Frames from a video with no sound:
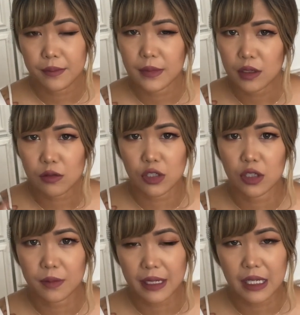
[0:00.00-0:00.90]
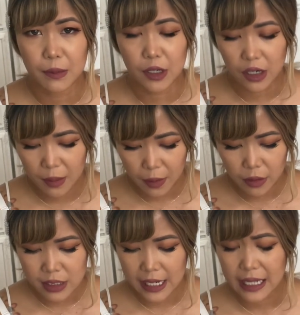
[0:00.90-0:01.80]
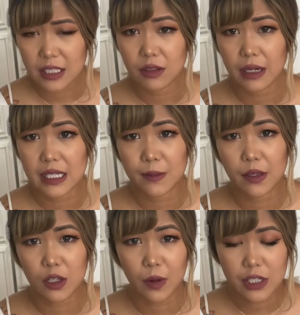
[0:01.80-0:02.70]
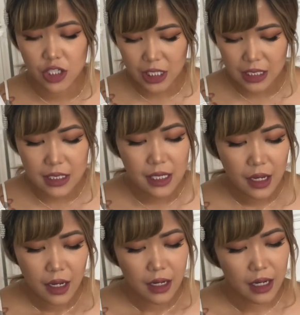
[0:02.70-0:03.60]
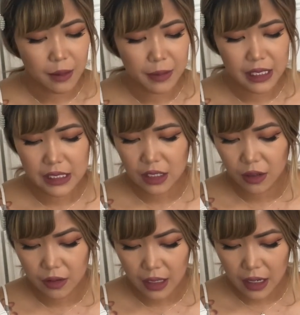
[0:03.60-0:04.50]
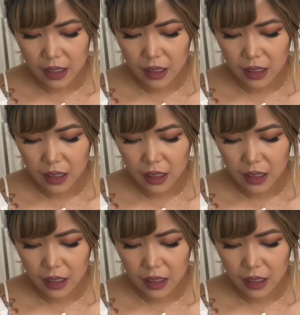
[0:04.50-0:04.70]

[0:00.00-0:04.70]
YouTube like community post to ask you guys about the questions, because I know that